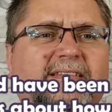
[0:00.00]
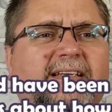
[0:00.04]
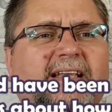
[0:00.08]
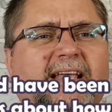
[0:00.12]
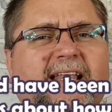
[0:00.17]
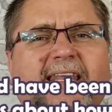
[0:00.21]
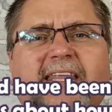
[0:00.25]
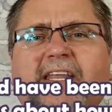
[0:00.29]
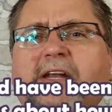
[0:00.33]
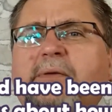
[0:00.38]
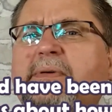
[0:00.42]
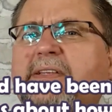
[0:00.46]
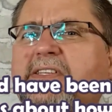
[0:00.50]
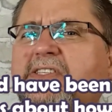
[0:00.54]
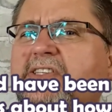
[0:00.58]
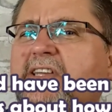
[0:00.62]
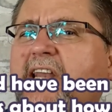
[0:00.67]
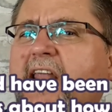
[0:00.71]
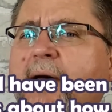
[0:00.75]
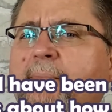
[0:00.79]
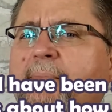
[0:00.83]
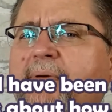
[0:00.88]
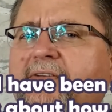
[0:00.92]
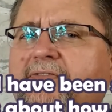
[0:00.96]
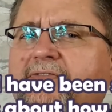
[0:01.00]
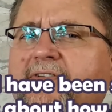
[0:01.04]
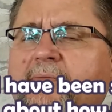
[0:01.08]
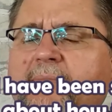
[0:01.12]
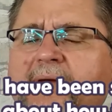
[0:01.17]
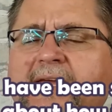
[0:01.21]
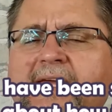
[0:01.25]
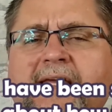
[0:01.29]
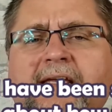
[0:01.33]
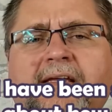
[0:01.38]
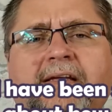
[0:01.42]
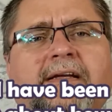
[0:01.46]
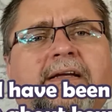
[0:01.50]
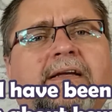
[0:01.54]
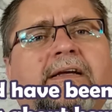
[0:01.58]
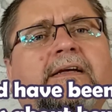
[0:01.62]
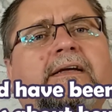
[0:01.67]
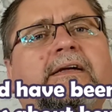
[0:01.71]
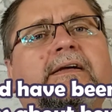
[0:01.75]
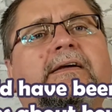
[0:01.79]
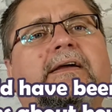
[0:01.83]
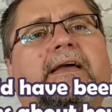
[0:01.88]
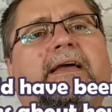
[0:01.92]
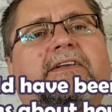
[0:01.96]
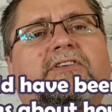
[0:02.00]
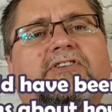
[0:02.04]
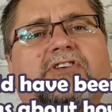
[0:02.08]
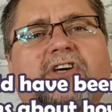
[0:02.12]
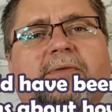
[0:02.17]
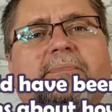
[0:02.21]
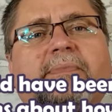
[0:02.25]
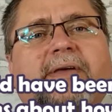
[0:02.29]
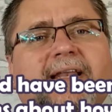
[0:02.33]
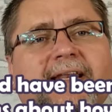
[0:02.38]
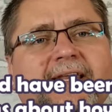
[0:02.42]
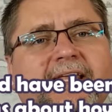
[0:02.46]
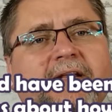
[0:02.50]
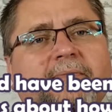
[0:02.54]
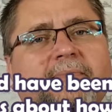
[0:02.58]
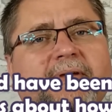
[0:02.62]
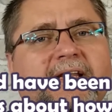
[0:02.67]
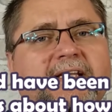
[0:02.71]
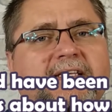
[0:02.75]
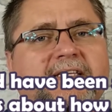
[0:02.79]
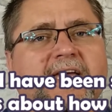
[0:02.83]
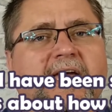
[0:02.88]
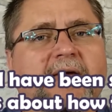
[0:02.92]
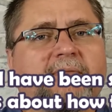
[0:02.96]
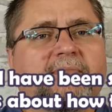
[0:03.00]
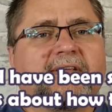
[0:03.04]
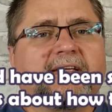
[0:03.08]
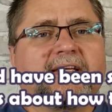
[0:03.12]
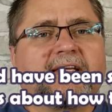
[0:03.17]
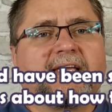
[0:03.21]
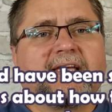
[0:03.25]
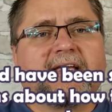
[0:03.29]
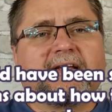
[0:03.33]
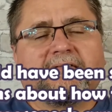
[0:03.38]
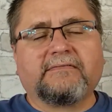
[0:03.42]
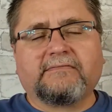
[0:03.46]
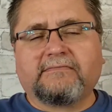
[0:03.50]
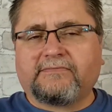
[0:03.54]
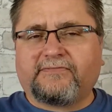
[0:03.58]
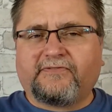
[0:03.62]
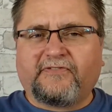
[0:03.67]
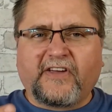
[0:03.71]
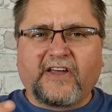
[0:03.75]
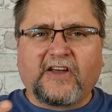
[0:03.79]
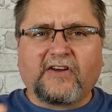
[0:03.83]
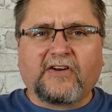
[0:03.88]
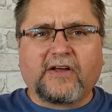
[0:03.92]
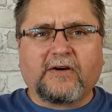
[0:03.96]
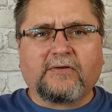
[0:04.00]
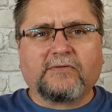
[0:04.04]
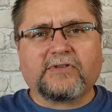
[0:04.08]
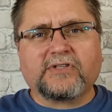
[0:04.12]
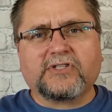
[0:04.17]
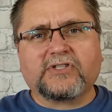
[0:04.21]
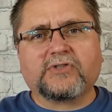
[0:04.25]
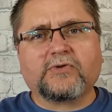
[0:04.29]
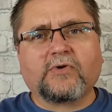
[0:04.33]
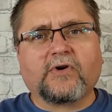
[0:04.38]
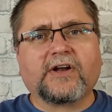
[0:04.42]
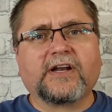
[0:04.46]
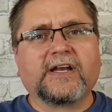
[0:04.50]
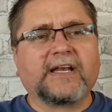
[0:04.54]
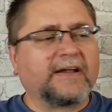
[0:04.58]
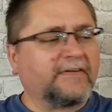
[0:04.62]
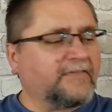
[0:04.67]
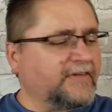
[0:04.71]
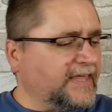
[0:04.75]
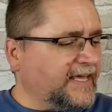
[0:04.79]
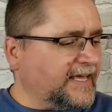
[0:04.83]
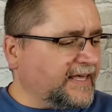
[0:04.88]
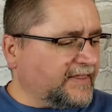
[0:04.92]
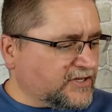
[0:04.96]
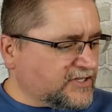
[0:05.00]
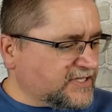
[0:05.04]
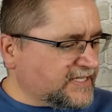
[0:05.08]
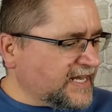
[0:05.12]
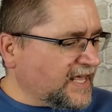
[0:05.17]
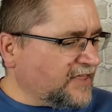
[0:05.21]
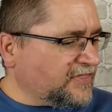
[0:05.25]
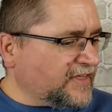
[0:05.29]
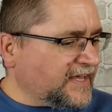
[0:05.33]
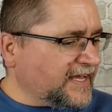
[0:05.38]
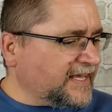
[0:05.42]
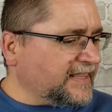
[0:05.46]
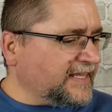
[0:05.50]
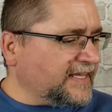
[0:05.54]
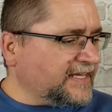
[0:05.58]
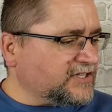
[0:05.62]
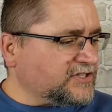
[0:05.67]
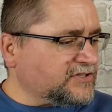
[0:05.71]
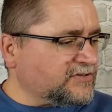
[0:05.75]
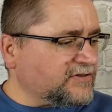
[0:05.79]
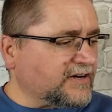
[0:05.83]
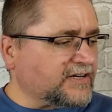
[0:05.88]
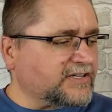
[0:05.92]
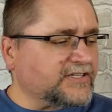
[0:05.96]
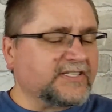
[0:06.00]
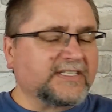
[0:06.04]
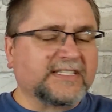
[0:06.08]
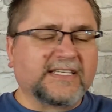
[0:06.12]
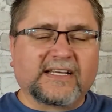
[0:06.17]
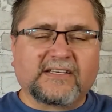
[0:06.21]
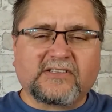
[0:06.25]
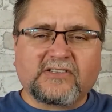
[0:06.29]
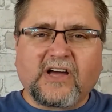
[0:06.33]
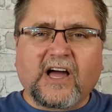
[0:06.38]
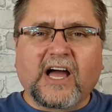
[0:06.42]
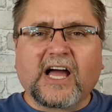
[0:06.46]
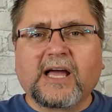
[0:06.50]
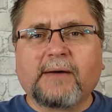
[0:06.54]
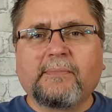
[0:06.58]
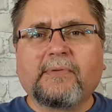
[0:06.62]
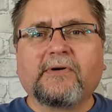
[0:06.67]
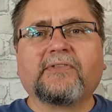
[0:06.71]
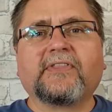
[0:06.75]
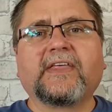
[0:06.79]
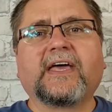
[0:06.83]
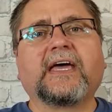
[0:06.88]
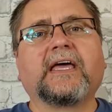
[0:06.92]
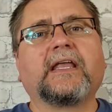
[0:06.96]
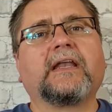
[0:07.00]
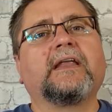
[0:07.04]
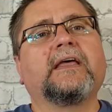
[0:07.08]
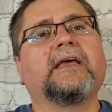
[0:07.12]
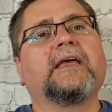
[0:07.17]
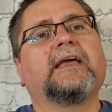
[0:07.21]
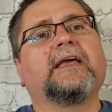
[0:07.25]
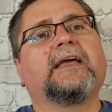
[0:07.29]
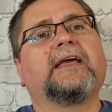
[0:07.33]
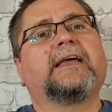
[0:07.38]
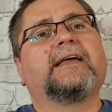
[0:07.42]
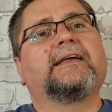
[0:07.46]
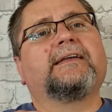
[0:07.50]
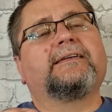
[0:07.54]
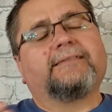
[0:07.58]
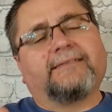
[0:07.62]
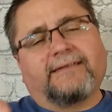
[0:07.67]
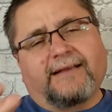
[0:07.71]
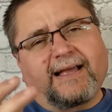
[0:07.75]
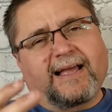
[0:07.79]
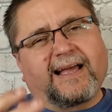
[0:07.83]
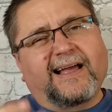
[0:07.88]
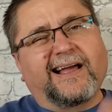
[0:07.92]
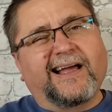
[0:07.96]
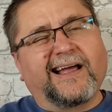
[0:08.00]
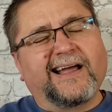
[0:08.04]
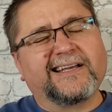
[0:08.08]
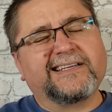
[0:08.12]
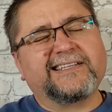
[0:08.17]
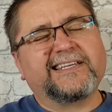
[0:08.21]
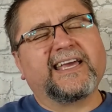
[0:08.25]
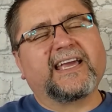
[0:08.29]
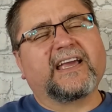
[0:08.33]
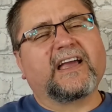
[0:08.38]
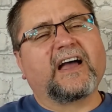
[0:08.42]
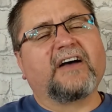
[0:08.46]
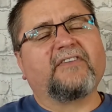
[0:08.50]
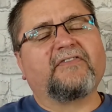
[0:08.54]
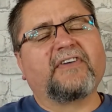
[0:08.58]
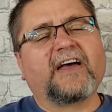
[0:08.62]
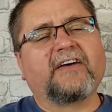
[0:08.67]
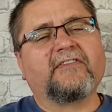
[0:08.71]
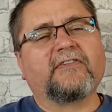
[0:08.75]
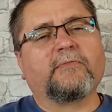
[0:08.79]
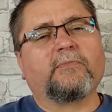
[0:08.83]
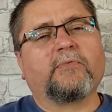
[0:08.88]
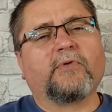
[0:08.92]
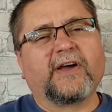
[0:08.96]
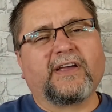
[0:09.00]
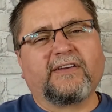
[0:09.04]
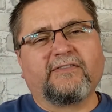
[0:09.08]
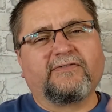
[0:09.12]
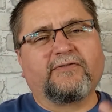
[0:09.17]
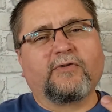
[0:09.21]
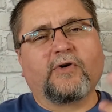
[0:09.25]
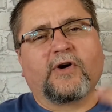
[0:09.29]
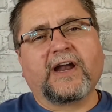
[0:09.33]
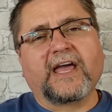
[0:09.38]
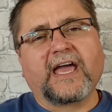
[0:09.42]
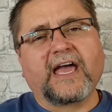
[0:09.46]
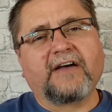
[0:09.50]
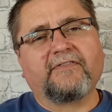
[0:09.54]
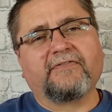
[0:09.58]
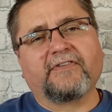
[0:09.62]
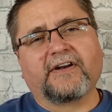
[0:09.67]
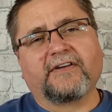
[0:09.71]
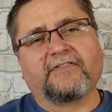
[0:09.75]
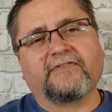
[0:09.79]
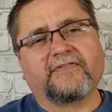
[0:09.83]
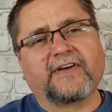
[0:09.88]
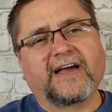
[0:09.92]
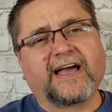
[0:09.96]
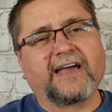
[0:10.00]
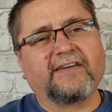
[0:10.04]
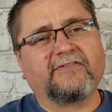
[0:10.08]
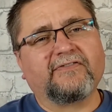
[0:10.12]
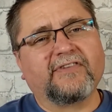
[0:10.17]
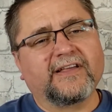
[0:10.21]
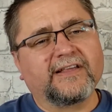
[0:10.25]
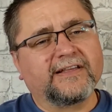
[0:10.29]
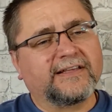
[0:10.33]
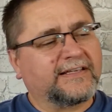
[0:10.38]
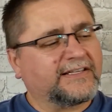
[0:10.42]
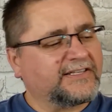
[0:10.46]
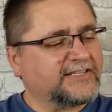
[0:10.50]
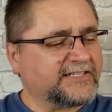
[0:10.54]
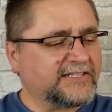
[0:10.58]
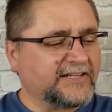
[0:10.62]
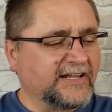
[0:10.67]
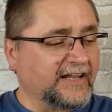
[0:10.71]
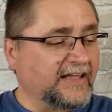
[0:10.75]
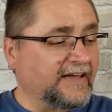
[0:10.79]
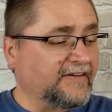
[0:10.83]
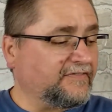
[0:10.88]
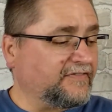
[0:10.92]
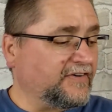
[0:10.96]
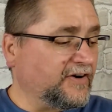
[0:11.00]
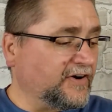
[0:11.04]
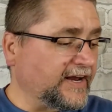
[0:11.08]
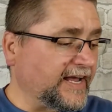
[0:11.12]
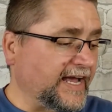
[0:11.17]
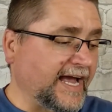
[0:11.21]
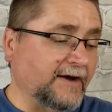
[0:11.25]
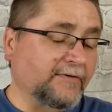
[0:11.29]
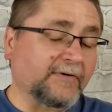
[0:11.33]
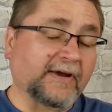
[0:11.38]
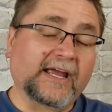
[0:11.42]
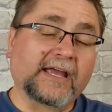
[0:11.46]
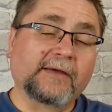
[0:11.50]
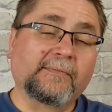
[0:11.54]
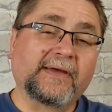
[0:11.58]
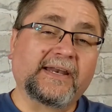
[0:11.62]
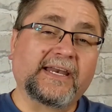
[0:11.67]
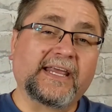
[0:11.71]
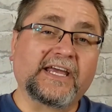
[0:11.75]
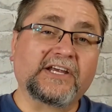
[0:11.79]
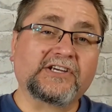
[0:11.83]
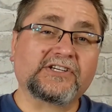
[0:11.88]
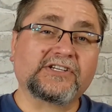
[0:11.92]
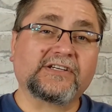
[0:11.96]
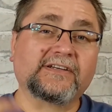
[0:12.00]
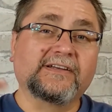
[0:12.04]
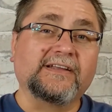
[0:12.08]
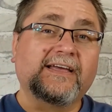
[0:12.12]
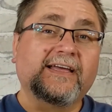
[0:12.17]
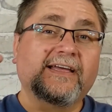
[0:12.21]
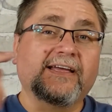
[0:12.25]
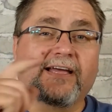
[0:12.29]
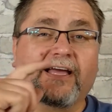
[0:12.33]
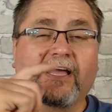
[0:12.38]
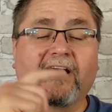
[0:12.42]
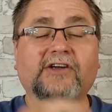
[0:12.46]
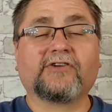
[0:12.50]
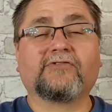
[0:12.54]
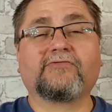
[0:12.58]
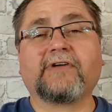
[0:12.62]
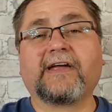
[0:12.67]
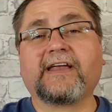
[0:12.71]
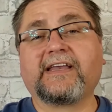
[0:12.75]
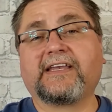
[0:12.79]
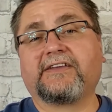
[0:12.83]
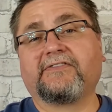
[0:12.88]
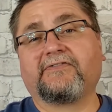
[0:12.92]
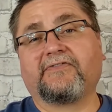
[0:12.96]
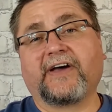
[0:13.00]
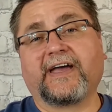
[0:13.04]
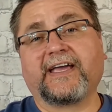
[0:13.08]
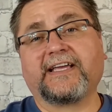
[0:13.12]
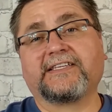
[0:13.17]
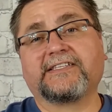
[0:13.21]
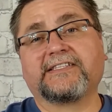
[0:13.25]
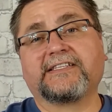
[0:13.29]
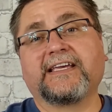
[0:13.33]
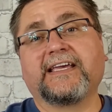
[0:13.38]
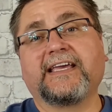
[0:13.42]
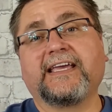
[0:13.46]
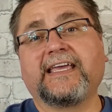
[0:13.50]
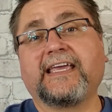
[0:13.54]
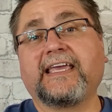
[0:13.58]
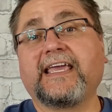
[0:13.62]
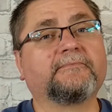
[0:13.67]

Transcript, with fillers: a little bit sloppy for me and took me a little bit of time to get figured out and sorted and everything, and there's nothing in the instructions that talk about that, I take off half a point, four and a half out of five. Still a very high recommendation, a great device.